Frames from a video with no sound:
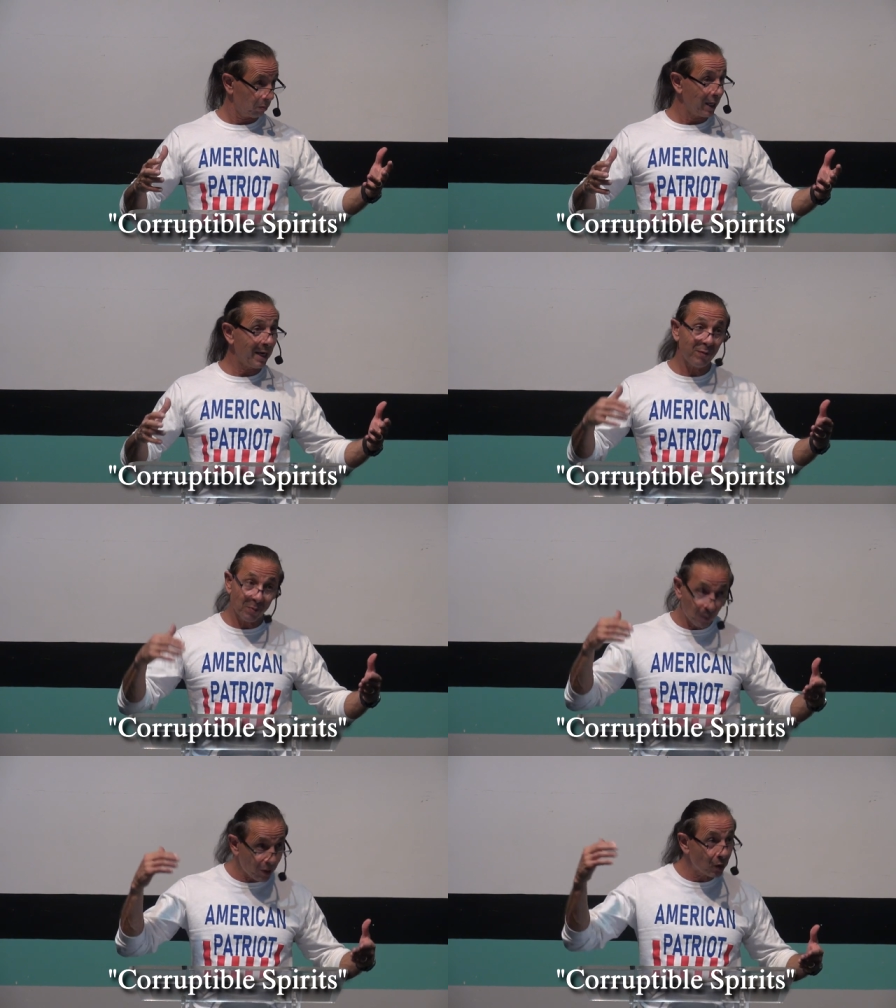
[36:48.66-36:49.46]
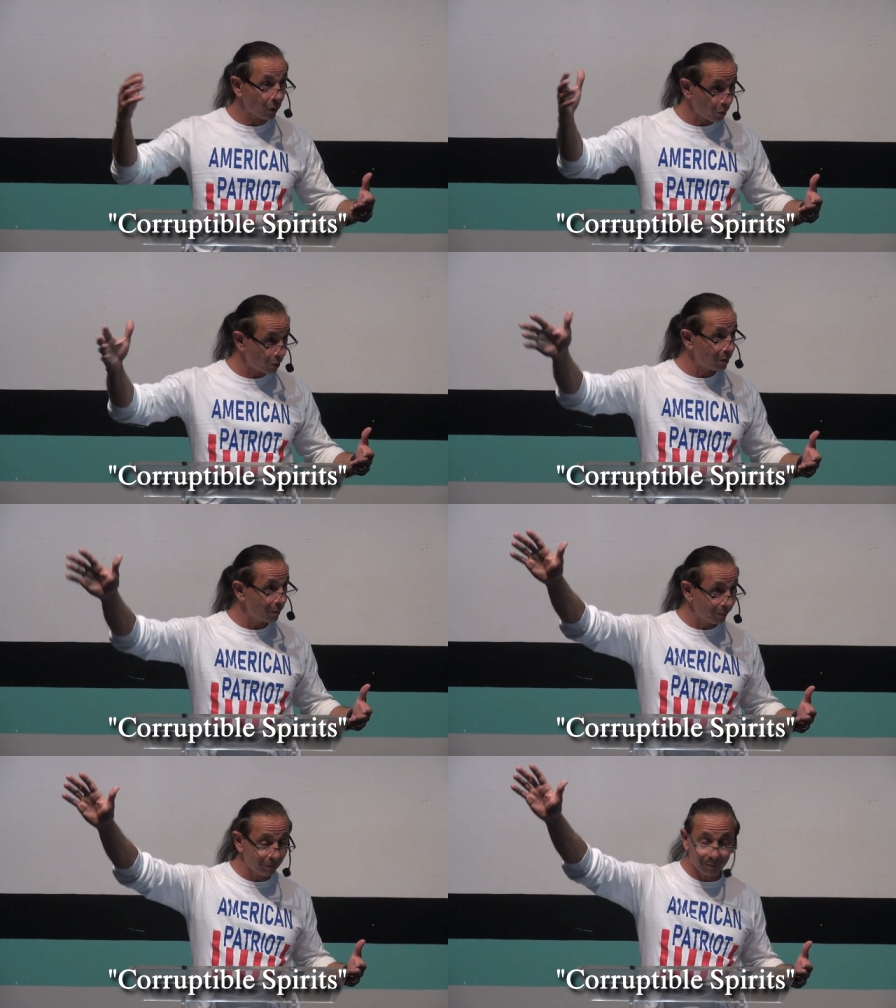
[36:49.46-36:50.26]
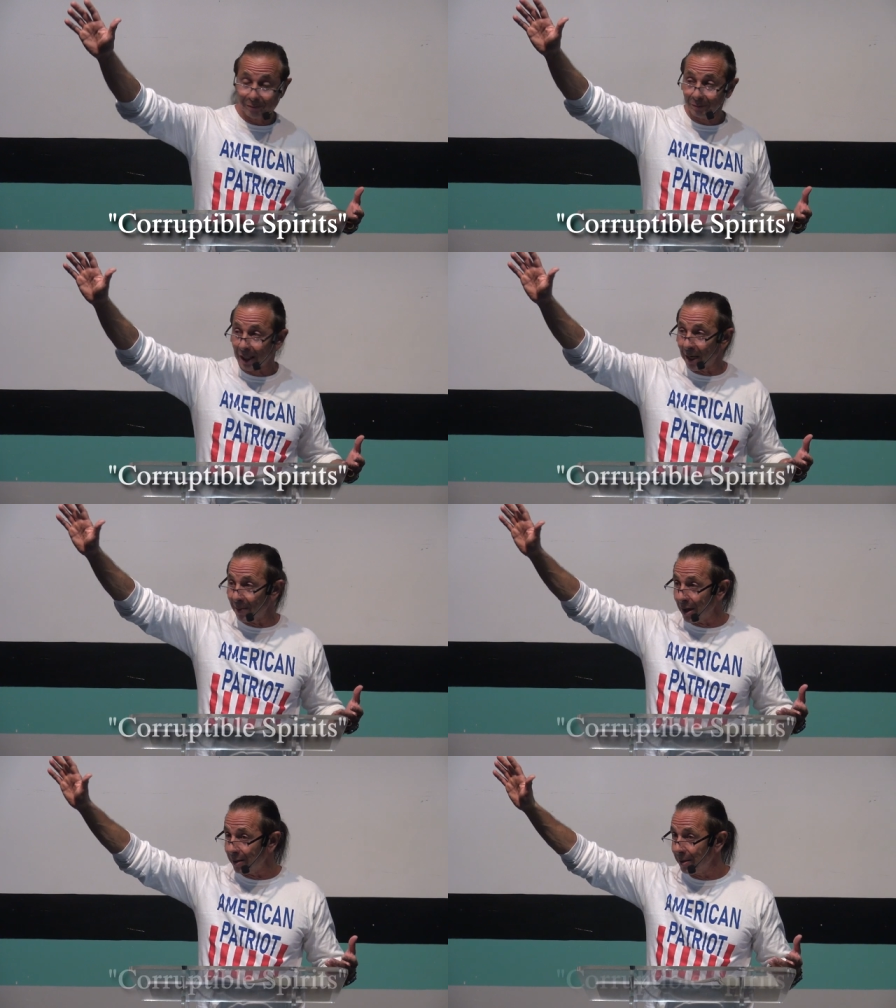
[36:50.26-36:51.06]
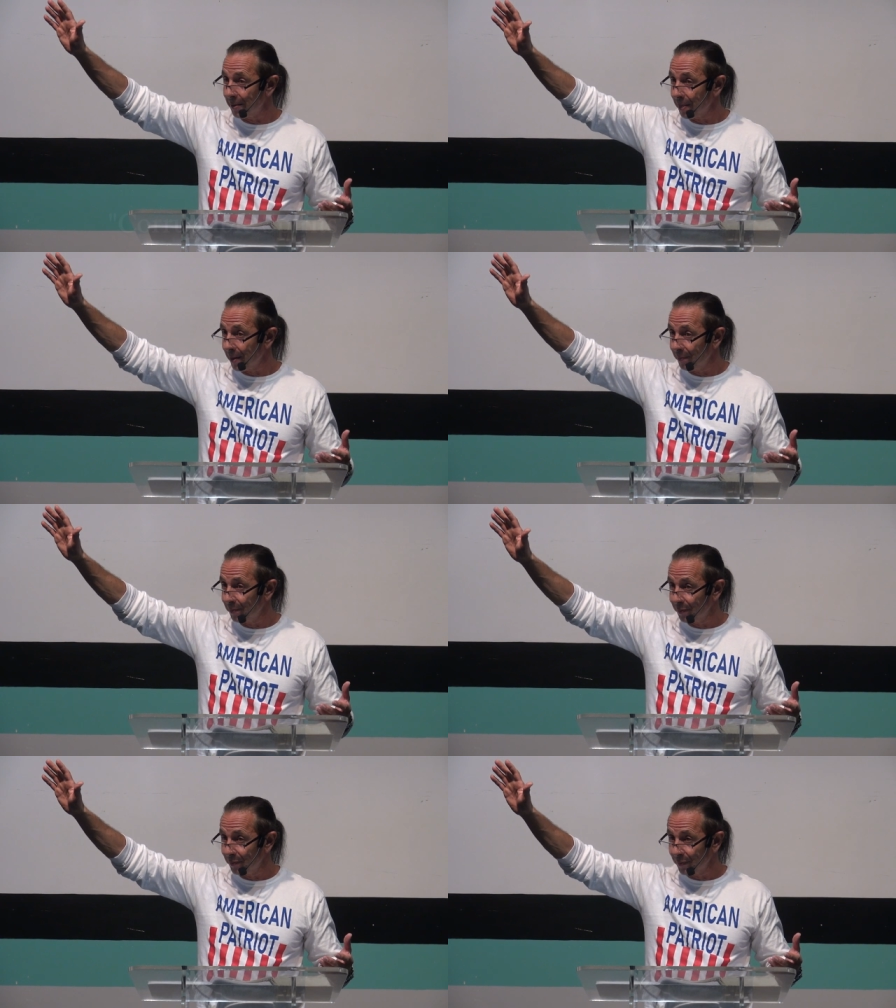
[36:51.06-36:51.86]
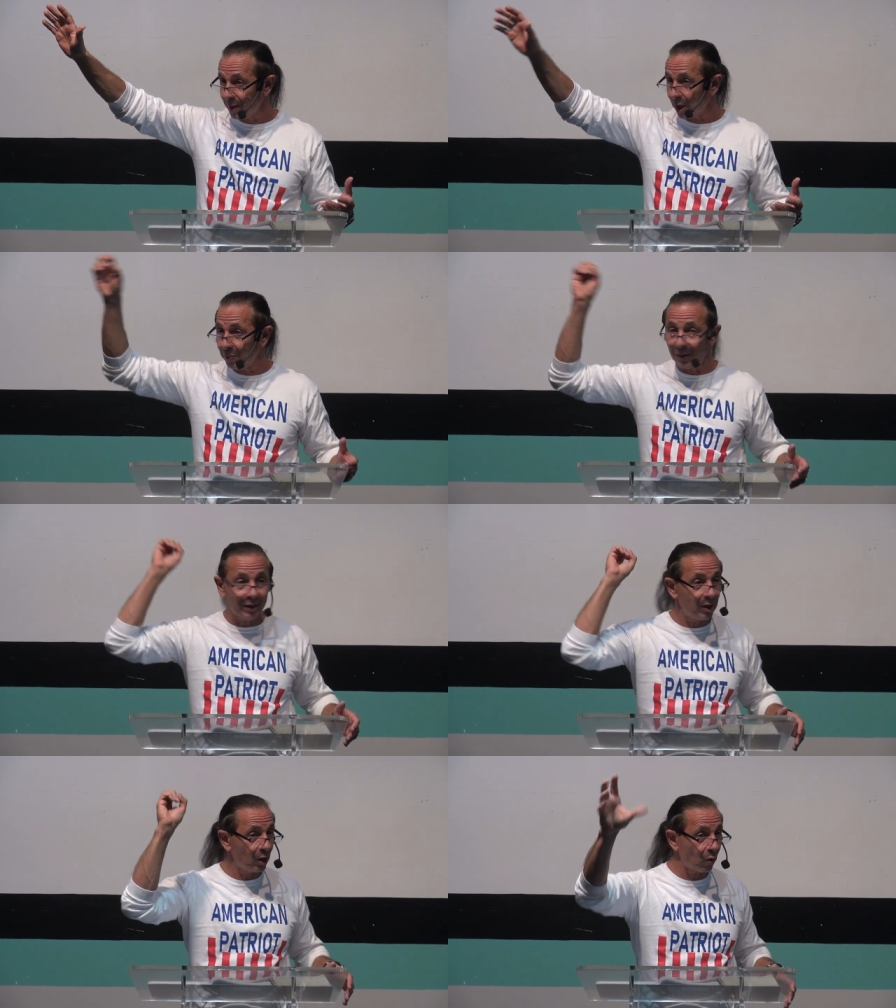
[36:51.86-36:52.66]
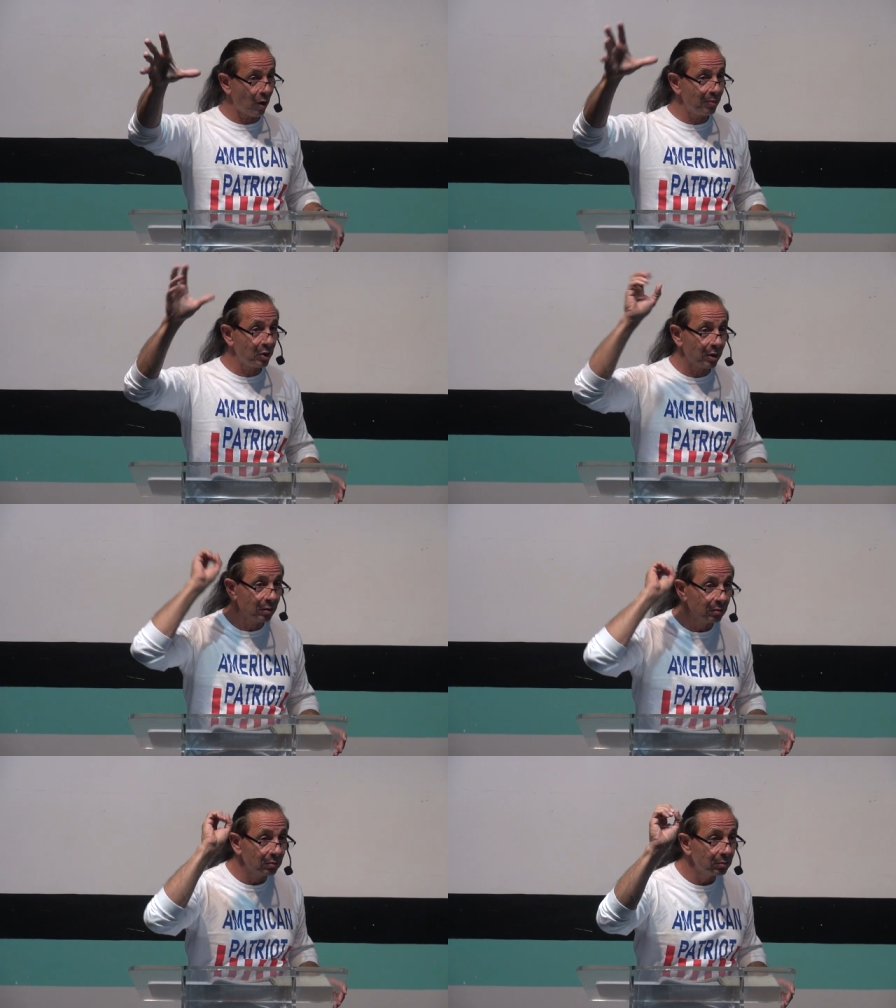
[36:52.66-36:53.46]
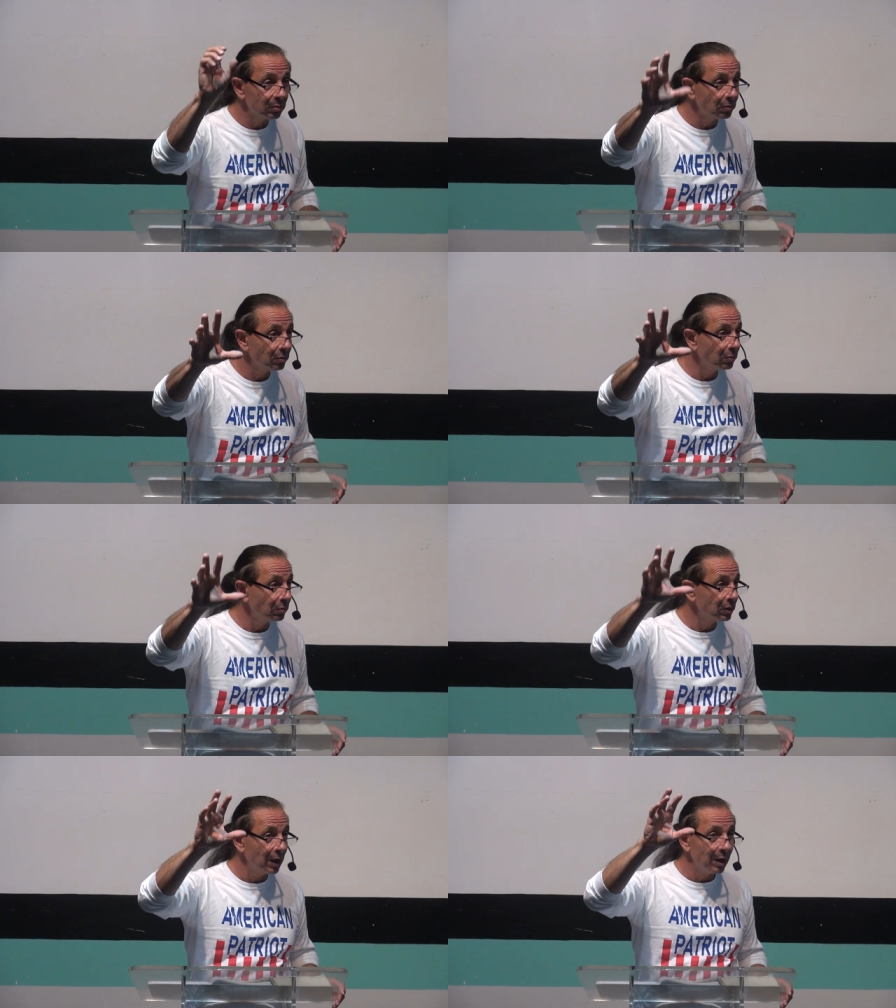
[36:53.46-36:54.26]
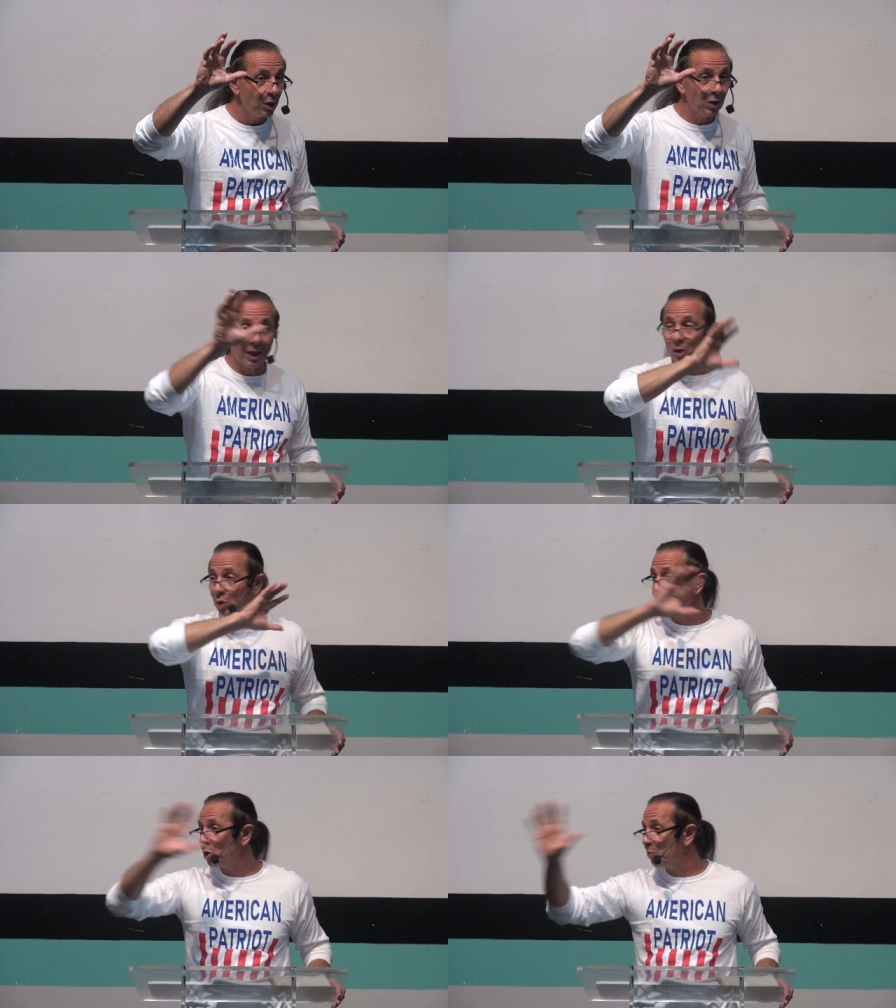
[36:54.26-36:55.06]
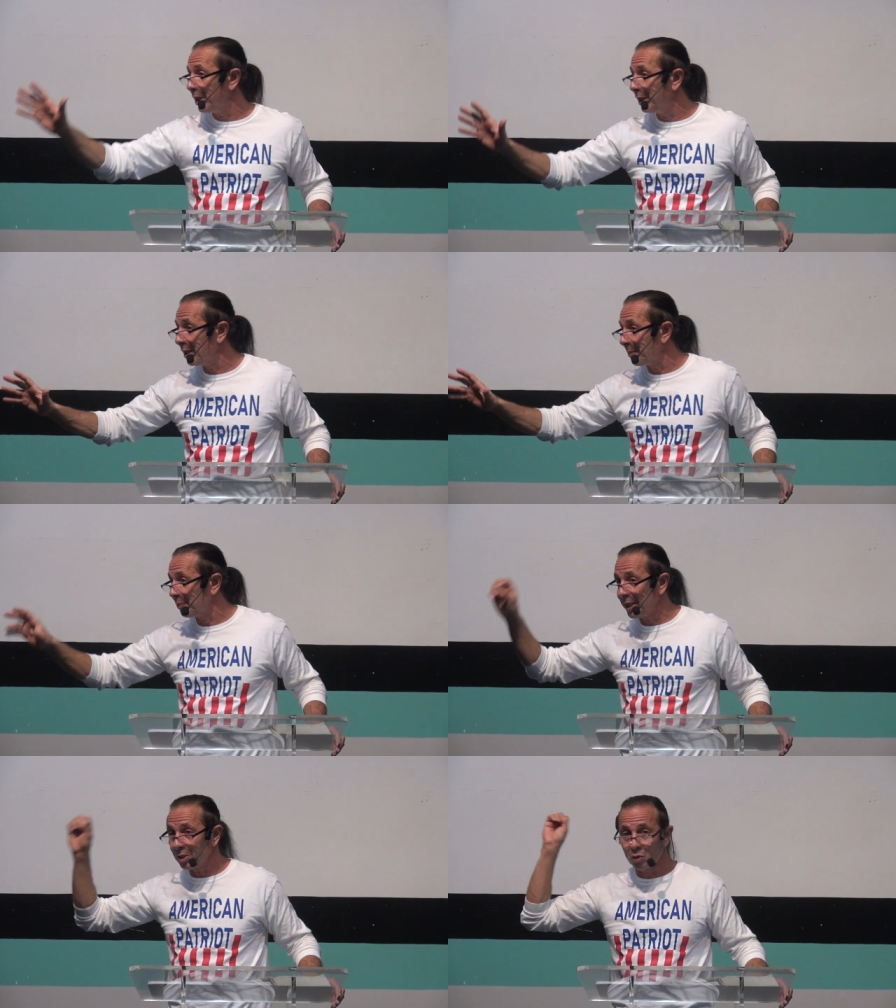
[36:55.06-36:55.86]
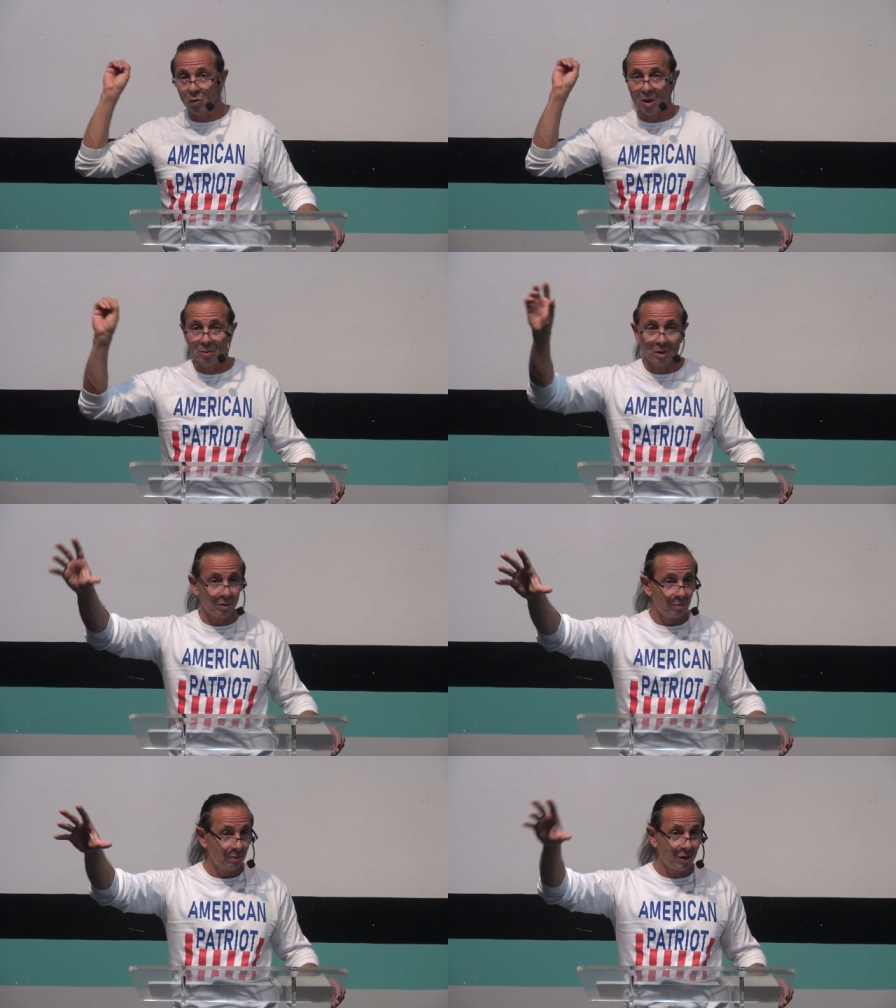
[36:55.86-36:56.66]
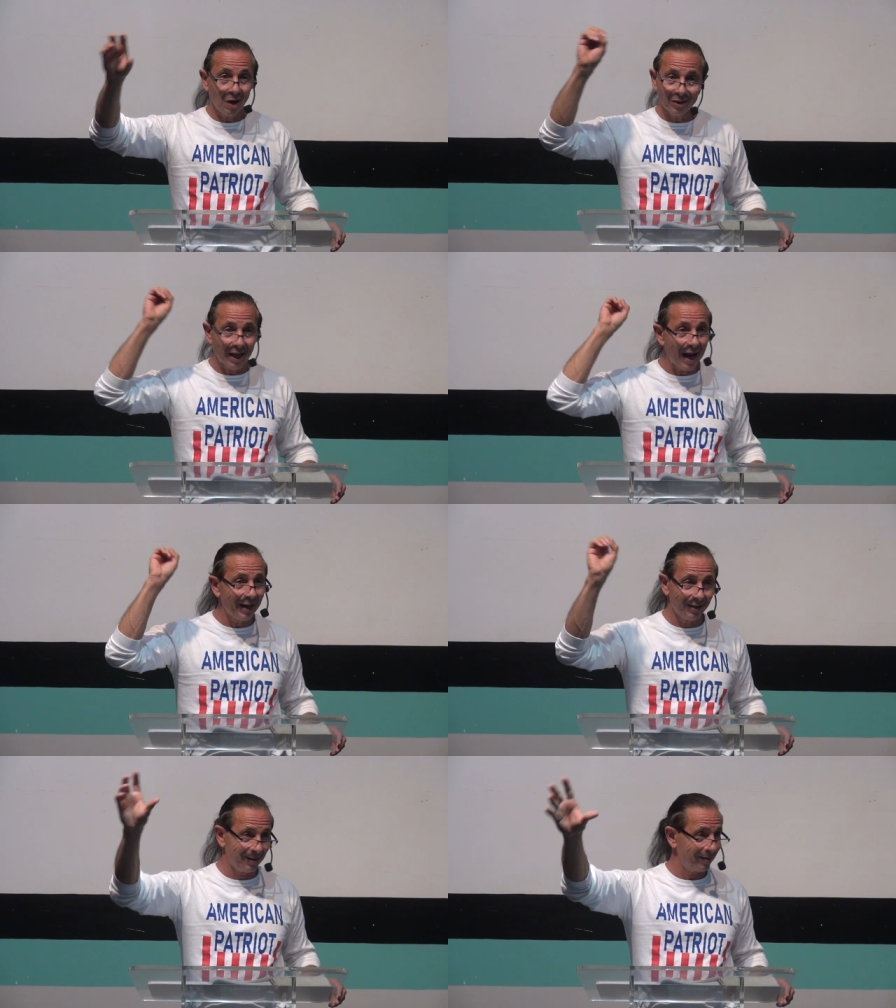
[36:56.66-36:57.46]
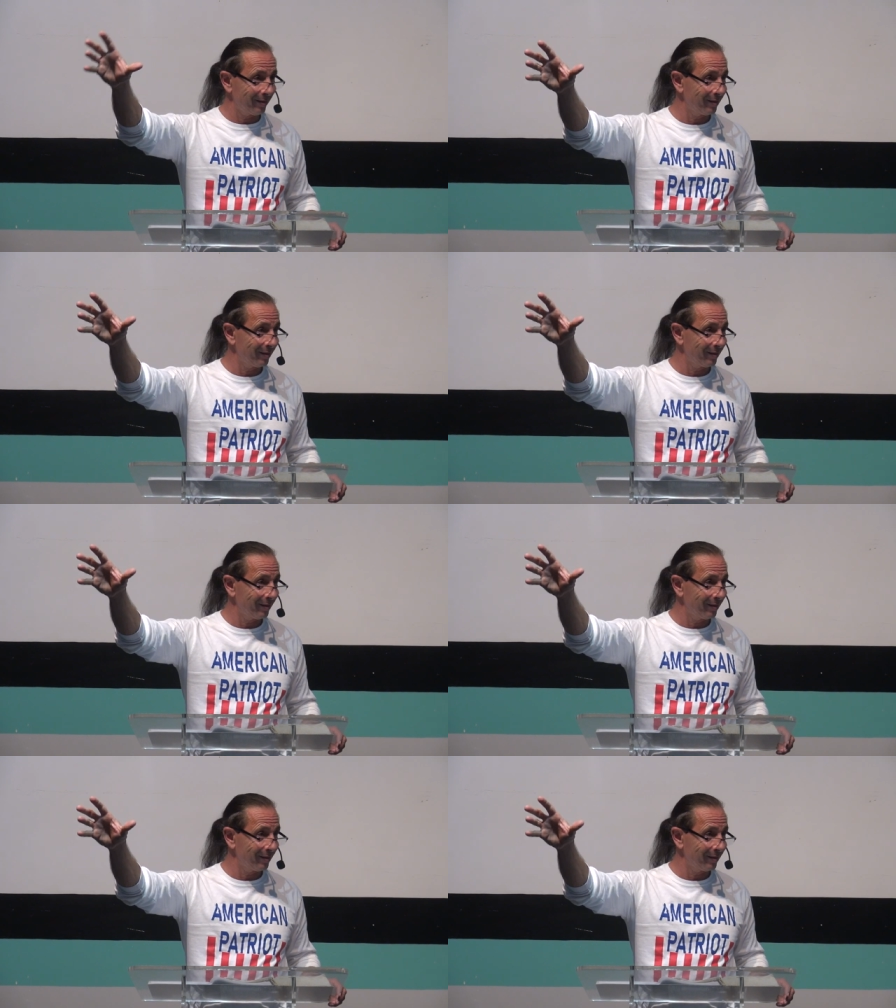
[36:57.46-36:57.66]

even preachers, amen, that are planting corruption. You got the news media that plants corruption. It's all lies.